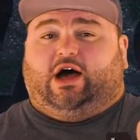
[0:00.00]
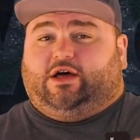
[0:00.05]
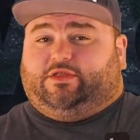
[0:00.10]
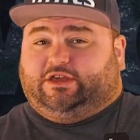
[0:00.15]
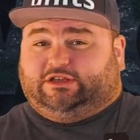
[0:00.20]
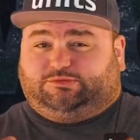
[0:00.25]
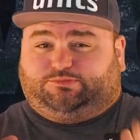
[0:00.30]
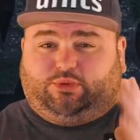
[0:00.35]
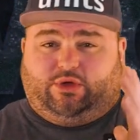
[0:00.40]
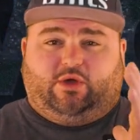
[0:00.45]
They
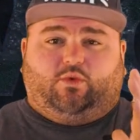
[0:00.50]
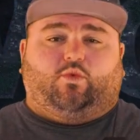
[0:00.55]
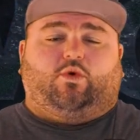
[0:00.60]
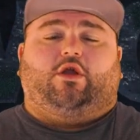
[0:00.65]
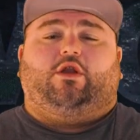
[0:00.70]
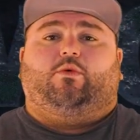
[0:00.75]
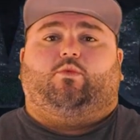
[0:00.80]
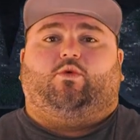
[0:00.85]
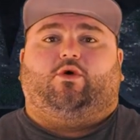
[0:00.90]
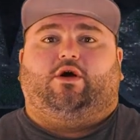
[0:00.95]
split
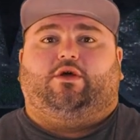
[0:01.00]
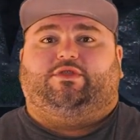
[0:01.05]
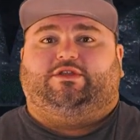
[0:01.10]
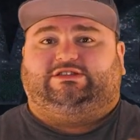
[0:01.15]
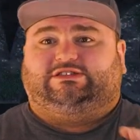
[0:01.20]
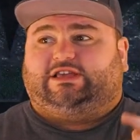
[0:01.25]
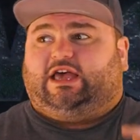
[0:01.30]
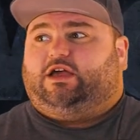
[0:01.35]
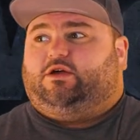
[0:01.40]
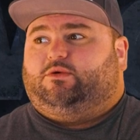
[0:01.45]
1-1. The
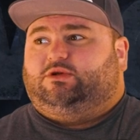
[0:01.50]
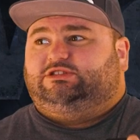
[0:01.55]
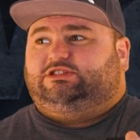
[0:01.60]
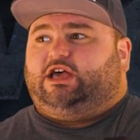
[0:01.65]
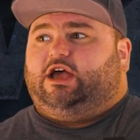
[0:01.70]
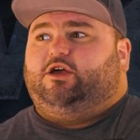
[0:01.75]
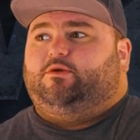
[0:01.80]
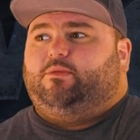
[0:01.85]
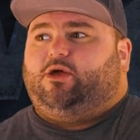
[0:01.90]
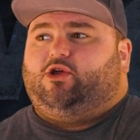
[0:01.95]
second one,
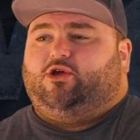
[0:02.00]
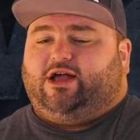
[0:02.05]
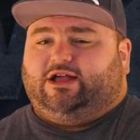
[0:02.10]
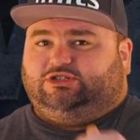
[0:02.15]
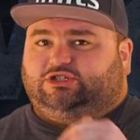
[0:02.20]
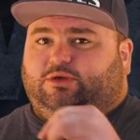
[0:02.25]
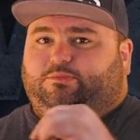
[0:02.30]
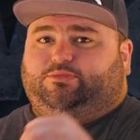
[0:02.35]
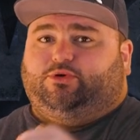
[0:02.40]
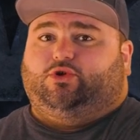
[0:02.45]
Sacramento
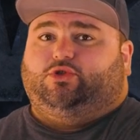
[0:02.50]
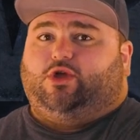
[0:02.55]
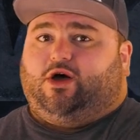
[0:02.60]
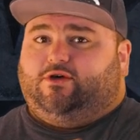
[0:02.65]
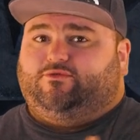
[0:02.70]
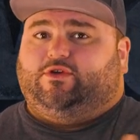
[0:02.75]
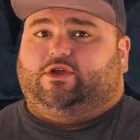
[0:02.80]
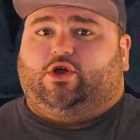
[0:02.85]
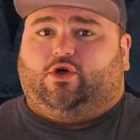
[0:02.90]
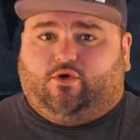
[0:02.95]
actually pulled
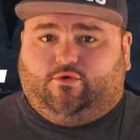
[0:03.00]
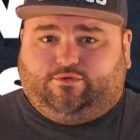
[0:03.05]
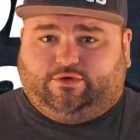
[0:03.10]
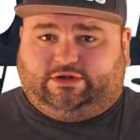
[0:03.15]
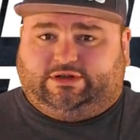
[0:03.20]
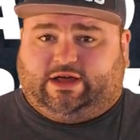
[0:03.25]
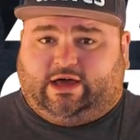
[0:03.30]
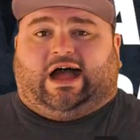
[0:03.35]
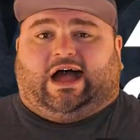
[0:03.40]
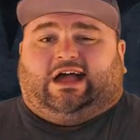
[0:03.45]
off in
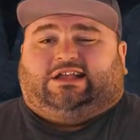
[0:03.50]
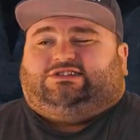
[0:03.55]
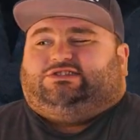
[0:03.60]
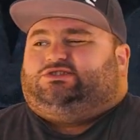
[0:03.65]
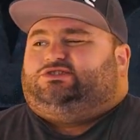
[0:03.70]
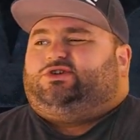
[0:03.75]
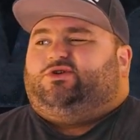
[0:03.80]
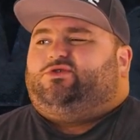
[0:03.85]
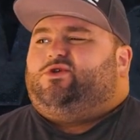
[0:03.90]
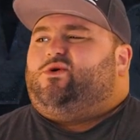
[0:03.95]
overtime. I
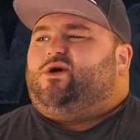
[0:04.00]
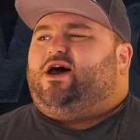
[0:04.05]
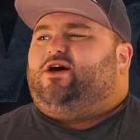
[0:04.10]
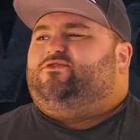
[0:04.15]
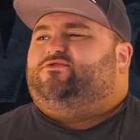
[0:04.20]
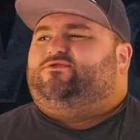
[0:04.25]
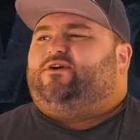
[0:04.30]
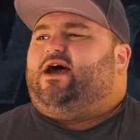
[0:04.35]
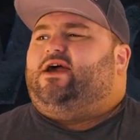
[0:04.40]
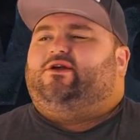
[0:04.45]
just don't know how
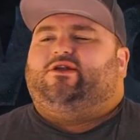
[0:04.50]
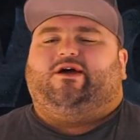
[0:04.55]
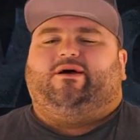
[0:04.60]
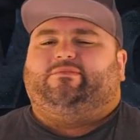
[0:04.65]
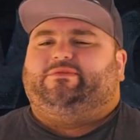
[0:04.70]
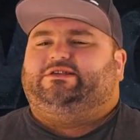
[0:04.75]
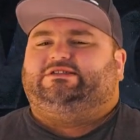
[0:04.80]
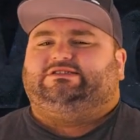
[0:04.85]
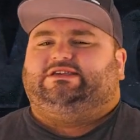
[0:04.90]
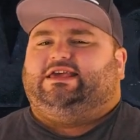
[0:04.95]
fired up
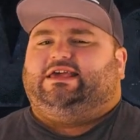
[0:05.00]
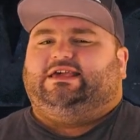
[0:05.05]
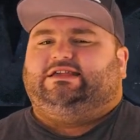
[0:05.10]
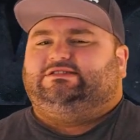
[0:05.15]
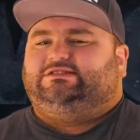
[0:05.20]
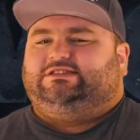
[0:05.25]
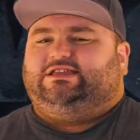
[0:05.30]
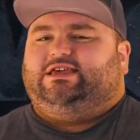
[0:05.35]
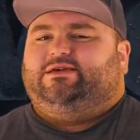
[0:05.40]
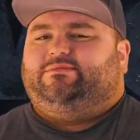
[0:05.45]
this
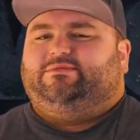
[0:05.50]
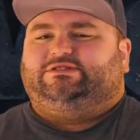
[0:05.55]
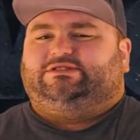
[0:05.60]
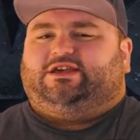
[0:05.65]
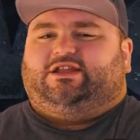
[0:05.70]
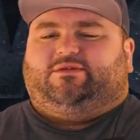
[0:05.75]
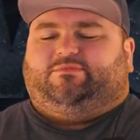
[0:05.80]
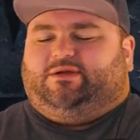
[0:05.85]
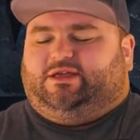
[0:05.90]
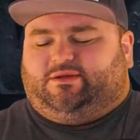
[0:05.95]
Kings team is
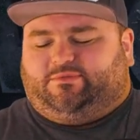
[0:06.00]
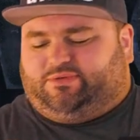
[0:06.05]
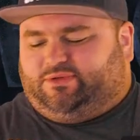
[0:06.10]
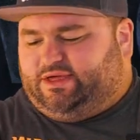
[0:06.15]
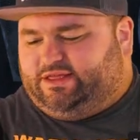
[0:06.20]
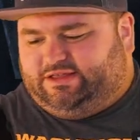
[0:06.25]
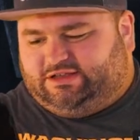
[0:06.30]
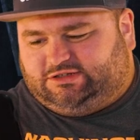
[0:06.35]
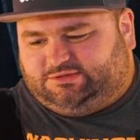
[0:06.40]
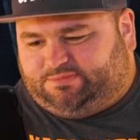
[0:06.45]
going to be to
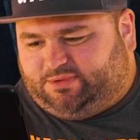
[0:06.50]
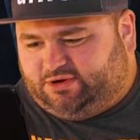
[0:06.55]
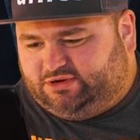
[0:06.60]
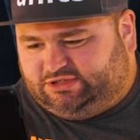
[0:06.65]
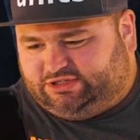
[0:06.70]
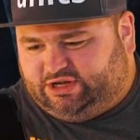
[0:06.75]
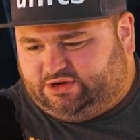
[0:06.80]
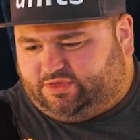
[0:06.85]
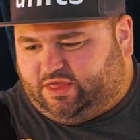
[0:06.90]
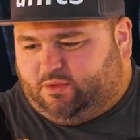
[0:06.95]
play the Spurs
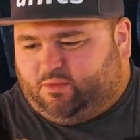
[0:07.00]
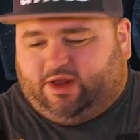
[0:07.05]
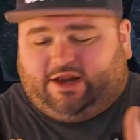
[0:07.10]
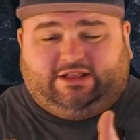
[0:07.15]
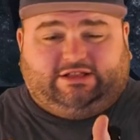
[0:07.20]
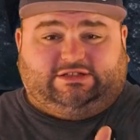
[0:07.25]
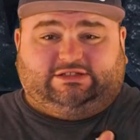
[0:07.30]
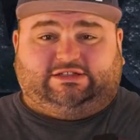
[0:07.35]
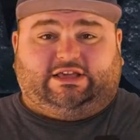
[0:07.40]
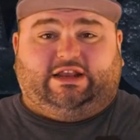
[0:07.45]
here. They went
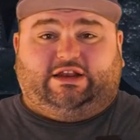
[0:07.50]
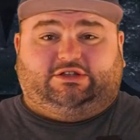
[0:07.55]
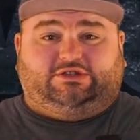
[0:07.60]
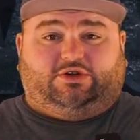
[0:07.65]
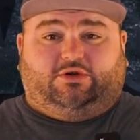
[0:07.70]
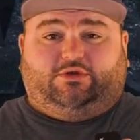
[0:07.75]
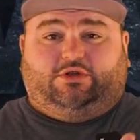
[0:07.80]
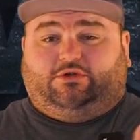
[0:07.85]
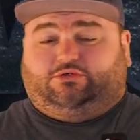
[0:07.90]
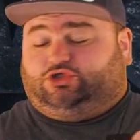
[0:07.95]
into San
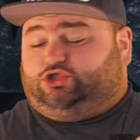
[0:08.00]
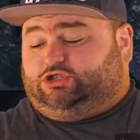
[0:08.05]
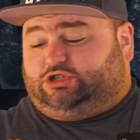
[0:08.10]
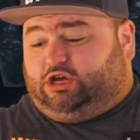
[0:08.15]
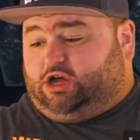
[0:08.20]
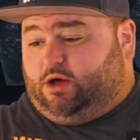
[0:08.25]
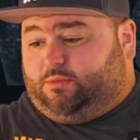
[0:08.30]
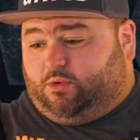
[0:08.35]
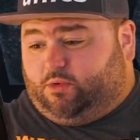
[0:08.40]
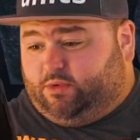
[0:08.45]
Antonio just a
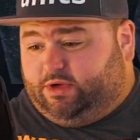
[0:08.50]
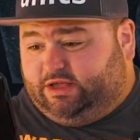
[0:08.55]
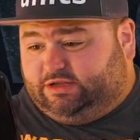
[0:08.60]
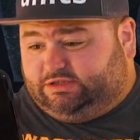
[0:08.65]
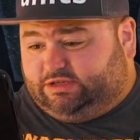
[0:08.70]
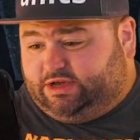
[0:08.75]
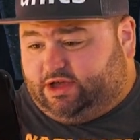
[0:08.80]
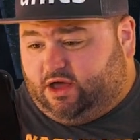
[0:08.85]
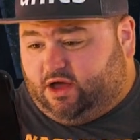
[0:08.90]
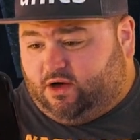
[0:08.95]
couple
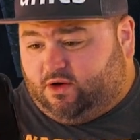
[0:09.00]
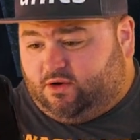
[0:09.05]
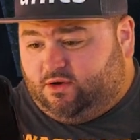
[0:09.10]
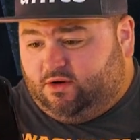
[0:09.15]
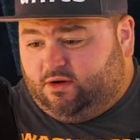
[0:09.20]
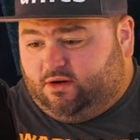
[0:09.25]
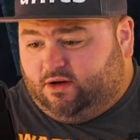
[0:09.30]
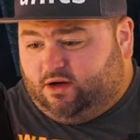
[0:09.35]
weeks ago.